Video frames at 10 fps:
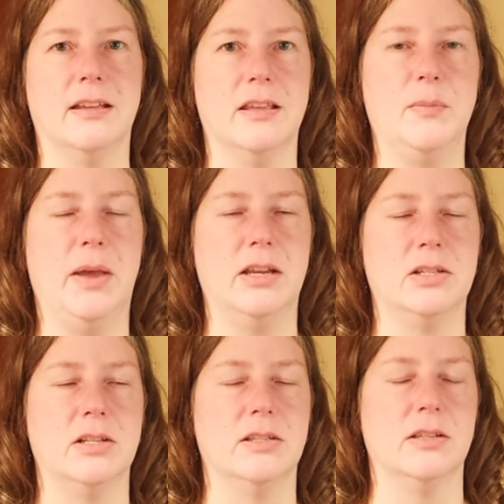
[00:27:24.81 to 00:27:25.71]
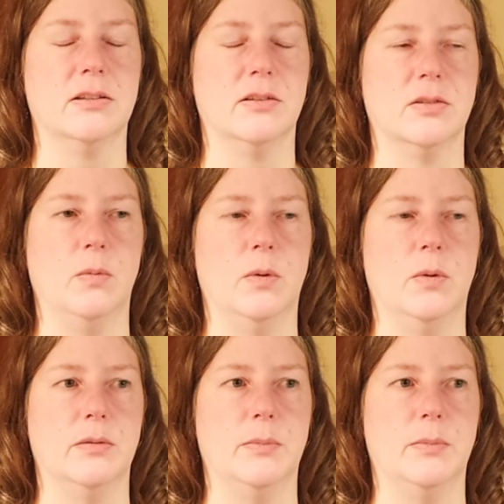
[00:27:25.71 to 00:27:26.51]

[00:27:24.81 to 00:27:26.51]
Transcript: I think patience is also one of the